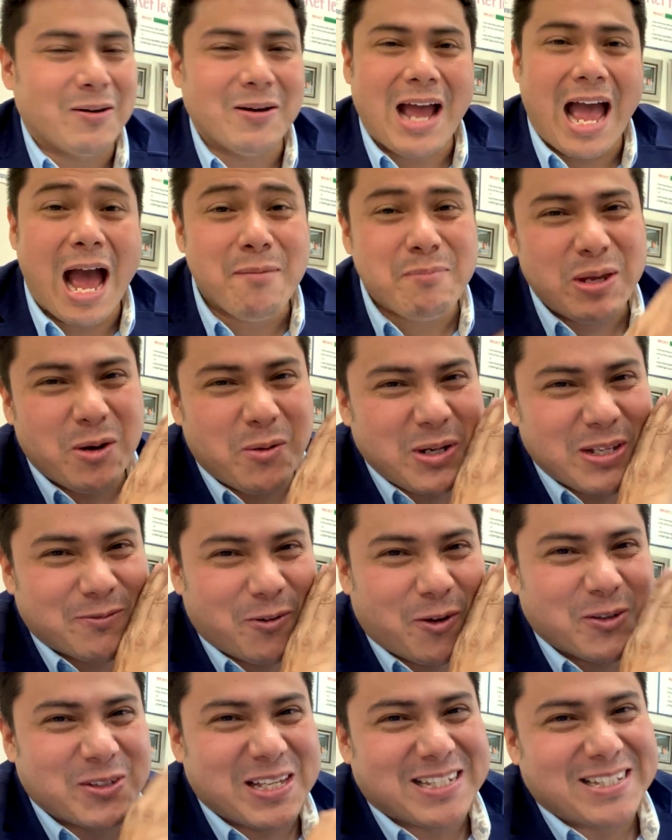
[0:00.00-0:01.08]
Abby always
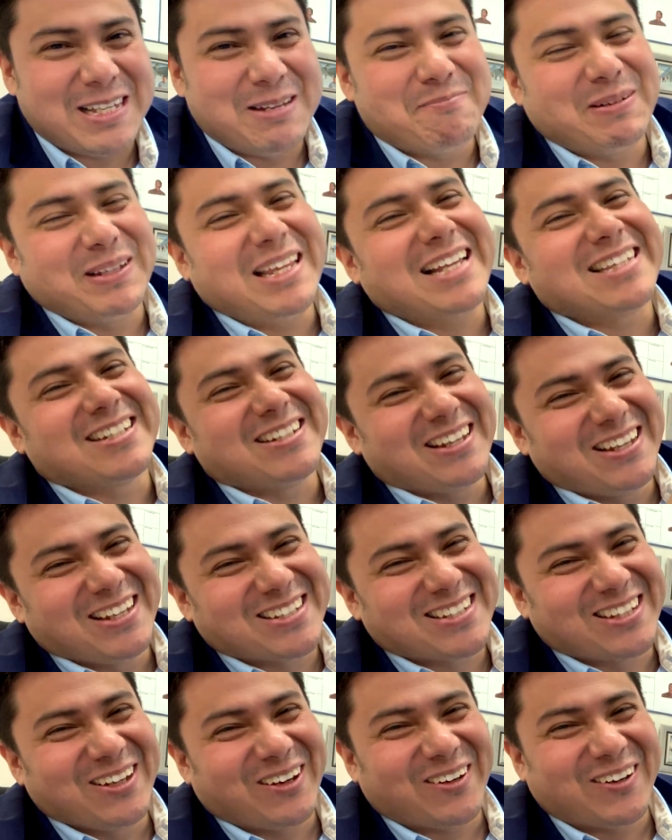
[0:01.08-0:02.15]
falls asleep, but that's another
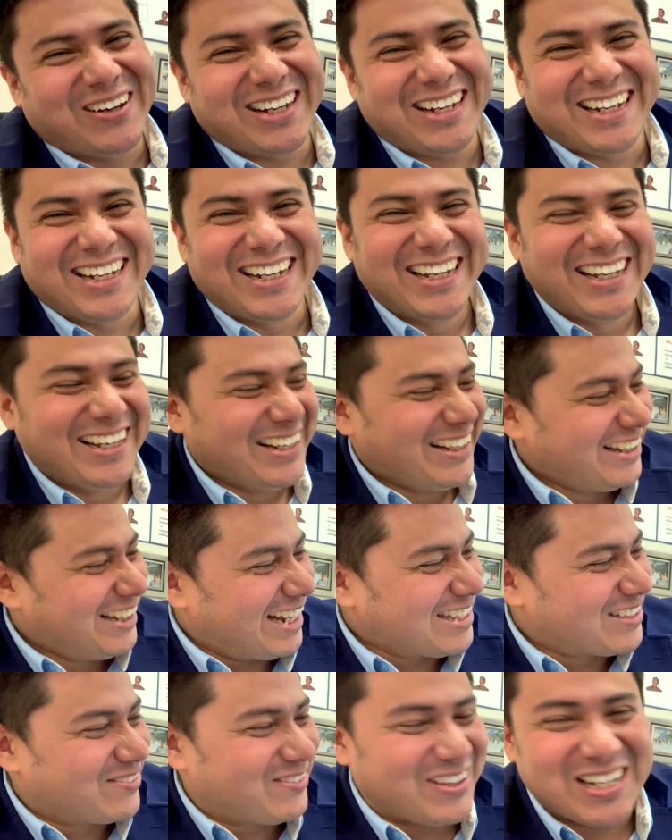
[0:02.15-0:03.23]
story.
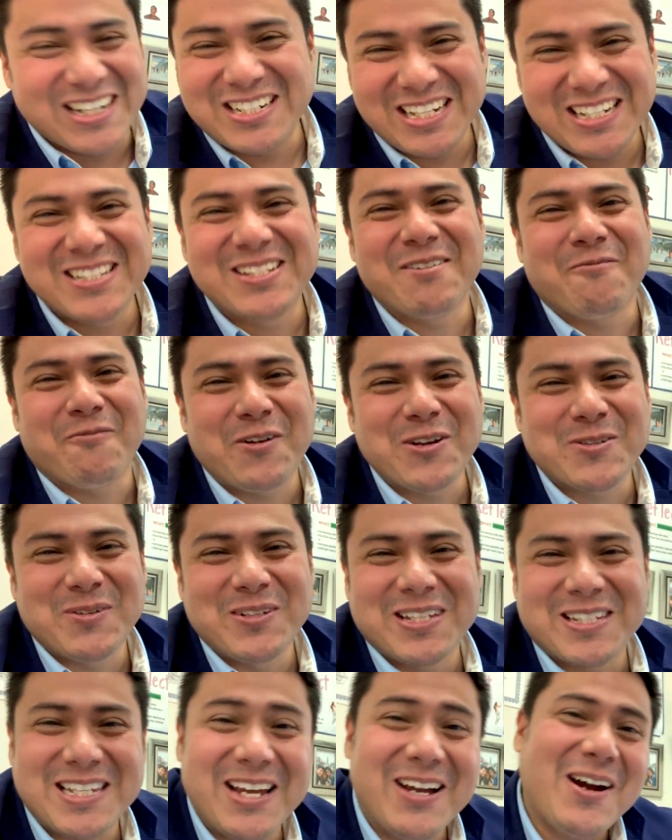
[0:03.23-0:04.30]
That's funny. She's the first one
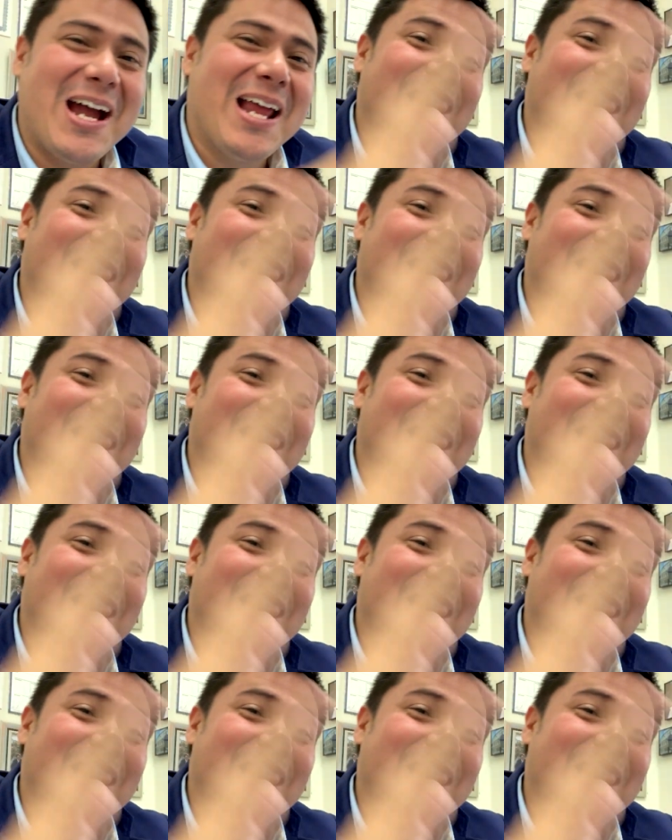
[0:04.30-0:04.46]
to say, oh, I